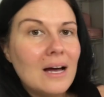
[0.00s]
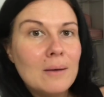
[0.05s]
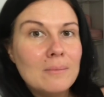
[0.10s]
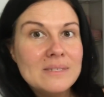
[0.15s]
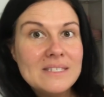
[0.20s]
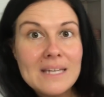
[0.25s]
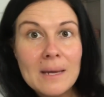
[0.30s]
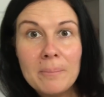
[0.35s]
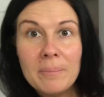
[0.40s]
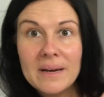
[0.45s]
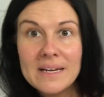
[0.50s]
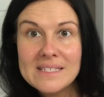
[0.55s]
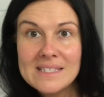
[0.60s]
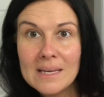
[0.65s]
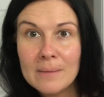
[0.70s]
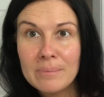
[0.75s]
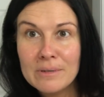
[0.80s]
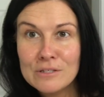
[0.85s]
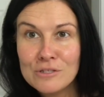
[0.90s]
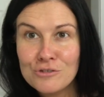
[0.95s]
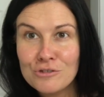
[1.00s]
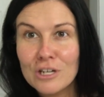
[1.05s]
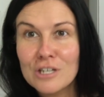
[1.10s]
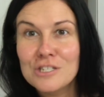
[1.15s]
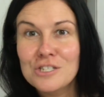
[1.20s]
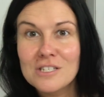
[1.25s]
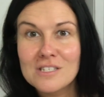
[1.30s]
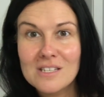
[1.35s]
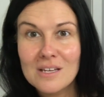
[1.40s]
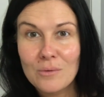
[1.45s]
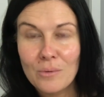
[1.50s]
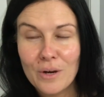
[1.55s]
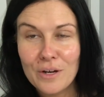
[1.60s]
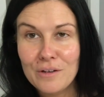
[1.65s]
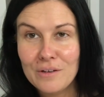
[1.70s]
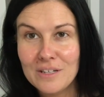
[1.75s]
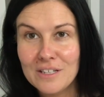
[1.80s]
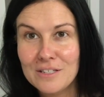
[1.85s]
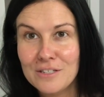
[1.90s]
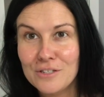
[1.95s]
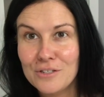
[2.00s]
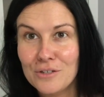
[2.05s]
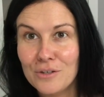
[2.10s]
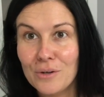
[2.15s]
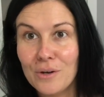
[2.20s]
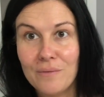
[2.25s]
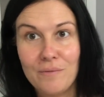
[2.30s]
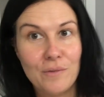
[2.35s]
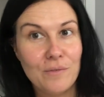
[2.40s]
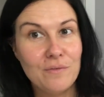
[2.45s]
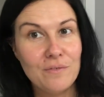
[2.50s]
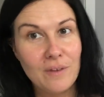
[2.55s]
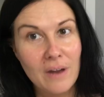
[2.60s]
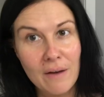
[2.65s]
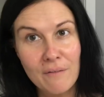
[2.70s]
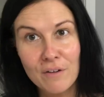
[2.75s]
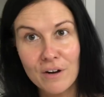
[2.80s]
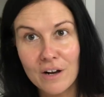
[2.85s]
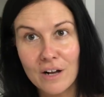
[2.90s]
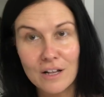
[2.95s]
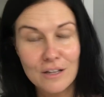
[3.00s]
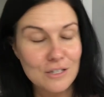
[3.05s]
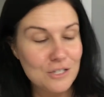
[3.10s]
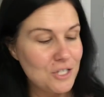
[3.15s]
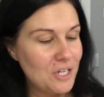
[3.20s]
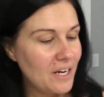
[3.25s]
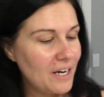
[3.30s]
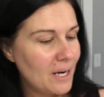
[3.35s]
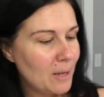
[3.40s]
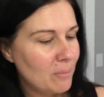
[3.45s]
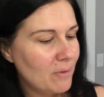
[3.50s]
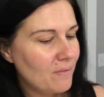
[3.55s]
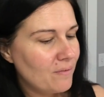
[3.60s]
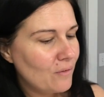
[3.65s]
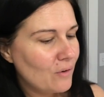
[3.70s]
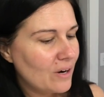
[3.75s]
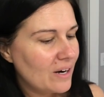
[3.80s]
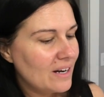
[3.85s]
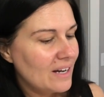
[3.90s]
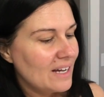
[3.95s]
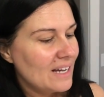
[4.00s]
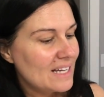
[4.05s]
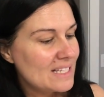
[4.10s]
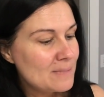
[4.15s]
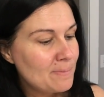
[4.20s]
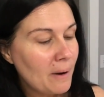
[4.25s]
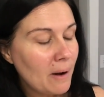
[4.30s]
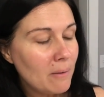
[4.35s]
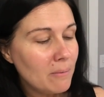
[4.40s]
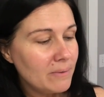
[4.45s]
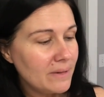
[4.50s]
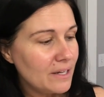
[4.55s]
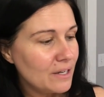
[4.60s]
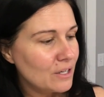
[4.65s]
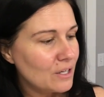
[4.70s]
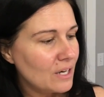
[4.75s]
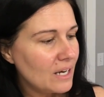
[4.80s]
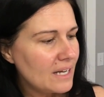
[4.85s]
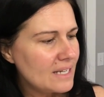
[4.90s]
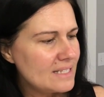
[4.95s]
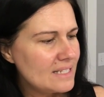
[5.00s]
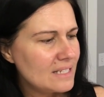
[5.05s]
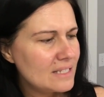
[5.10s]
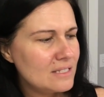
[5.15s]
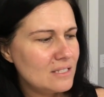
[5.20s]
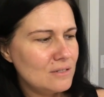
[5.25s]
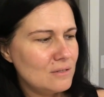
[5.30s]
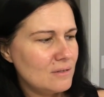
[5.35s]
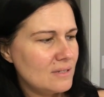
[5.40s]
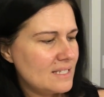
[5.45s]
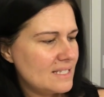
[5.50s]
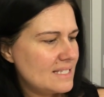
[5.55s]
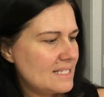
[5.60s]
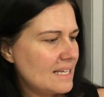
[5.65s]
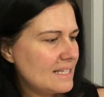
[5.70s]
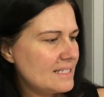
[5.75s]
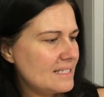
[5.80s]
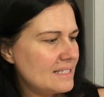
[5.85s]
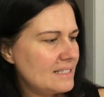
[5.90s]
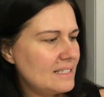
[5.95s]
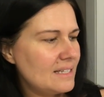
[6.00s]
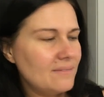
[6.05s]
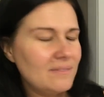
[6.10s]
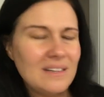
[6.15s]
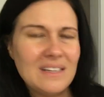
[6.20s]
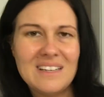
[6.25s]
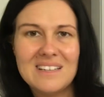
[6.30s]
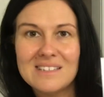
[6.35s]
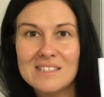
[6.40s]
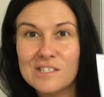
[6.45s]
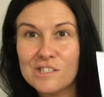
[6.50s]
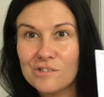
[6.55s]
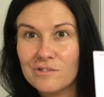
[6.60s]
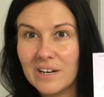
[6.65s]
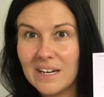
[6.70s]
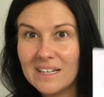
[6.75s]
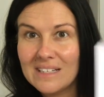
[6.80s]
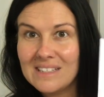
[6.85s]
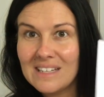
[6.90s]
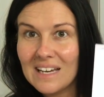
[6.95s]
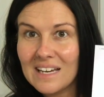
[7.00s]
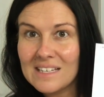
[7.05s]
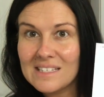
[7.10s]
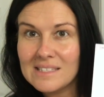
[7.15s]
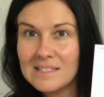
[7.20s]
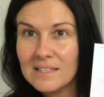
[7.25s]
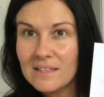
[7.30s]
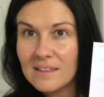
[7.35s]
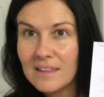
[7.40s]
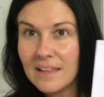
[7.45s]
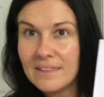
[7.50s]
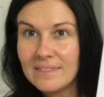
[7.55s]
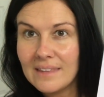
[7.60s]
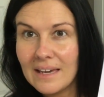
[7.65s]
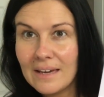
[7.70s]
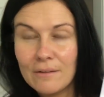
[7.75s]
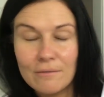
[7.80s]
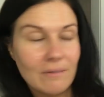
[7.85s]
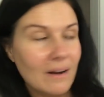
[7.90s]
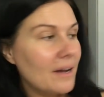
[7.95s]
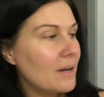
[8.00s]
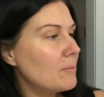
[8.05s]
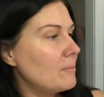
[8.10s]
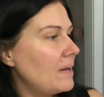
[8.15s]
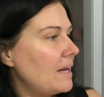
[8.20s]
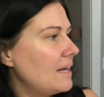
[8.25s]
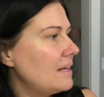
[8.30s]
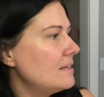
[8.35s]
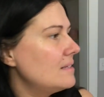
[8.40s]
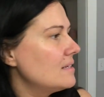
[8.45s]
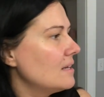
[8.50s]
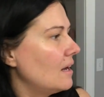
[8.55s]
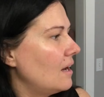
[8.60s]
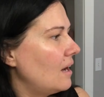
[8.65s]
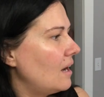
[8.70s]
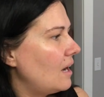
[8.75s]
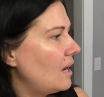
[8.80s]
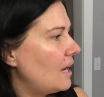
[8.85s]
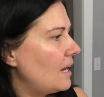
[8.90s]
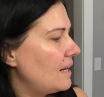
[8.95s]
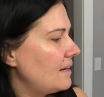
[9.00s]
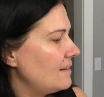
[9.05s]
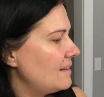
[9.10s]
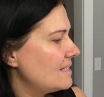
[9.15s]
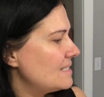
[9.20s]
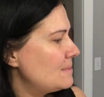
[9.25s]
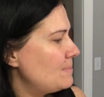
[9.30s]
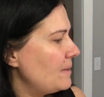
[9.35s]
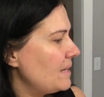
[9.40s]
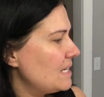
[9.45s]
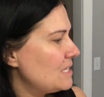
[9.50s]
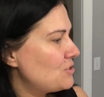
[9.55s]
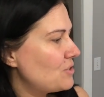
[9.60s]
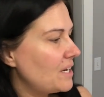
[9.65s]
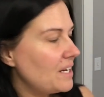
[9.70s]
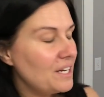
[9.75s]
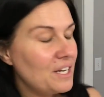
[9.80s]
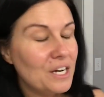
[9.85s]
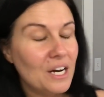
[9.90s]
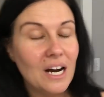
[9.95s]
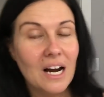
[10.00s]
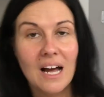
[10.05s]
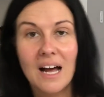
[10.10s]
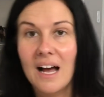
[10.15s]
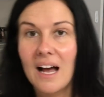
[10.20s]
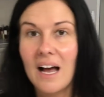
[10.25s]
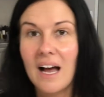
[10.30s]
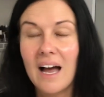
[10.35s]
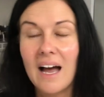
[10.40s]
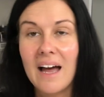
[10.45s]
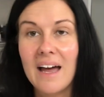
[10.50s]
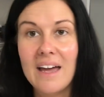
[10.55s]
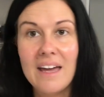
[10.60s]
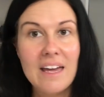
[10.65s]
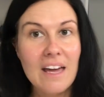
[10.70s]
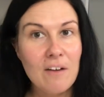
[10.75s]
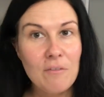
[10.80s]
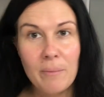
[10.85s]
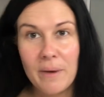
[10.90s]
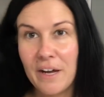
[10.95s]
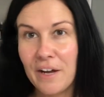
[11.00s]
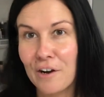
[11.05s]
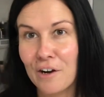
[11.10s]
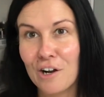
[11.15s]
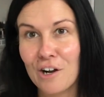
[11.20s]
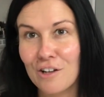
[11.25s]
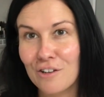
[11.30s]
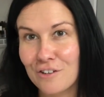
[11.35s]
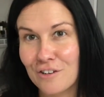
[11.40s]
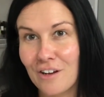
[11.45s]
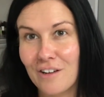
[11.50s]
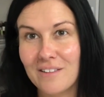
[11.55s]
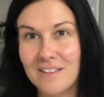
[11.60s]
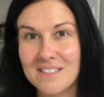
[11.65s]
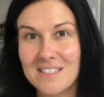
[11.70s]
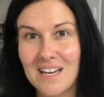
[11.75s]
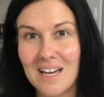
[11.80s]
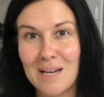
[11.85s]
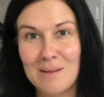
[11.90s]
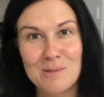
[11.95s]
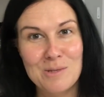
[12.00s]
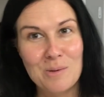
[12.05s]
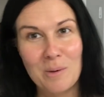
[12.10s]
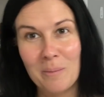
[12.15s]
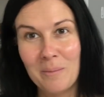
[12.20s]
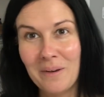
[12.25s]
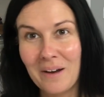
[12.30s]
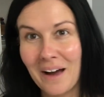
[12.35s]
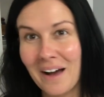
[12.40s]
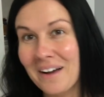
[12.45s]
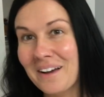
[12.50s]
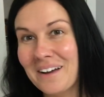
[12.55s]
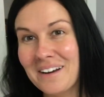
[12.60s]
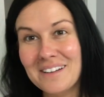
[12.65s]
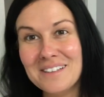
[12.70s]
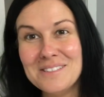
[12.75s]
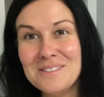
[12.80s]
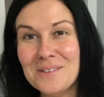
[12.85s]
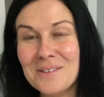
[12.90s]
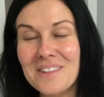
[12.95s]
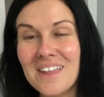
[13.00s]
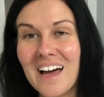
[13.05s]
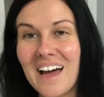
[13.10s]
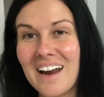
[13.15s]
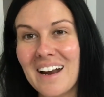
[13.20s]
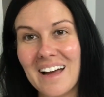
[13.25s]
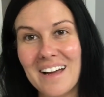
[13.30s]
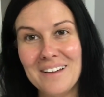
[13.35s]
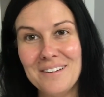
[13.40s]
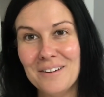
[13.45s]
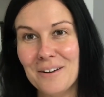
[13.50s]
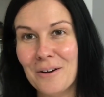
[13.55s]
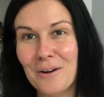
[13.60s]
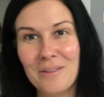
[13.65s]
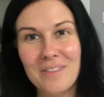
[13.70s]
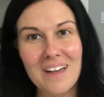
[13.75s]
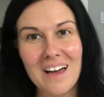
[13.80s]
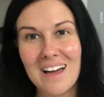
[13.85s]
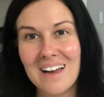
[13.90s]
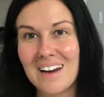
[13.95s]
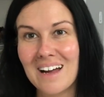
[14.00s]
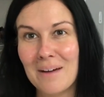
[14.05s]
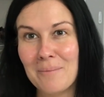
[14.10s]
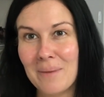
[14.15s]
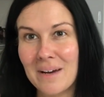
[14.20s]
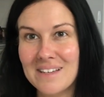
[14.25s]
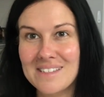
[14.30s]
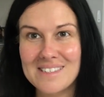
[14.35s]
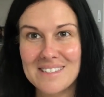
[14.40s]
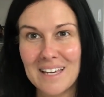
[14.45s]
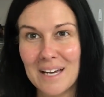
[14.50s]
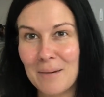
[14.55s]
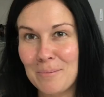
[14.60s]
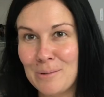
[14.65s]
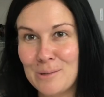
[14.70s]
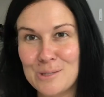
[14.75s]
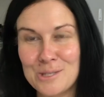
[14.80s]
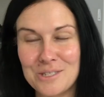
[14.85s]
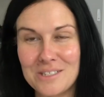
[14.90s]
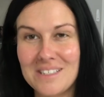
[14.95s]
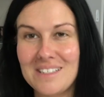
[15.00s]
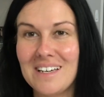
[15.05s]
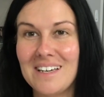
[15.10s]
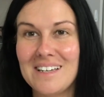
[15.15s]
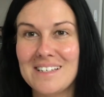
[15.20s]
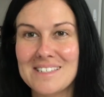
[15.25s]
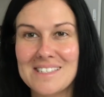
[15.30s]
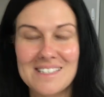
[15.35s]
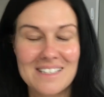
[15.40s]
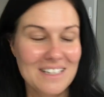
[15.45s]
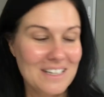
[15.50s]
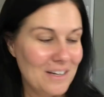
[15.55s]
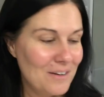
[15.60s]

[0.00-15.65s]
step-by-step instructions on what you need to do if you've never colored your hair before. It's probably a good idea to do the sensitivity and strand test that they recommend on this page right here. I have my hair colored all the time, so I'm not gonna do that. I know that my scalp usually takes